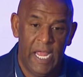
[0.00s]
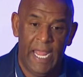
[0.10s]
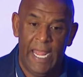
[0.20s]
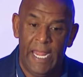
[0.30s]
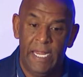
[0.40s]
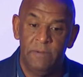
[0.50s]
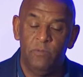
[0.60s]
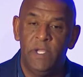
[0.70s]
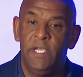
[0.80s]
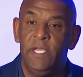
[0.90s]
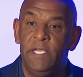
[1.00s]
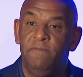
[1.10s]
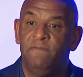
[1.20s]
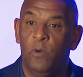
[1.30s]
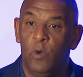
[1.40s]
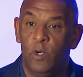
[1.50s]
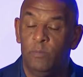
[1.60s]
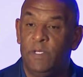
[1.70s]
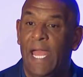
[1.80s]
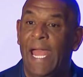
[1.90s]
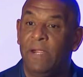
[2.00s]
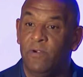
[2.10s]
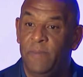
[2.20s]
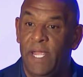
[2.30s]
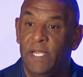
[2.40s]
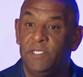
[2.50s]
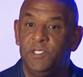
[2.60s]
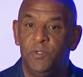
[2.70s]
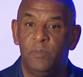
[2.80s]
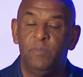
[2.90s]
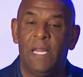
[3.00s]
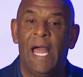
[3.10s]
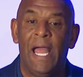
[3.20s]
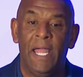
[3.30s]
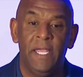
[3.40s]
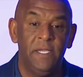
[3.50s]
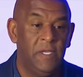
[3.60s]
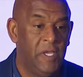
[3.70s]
and we formed AgriMed to apply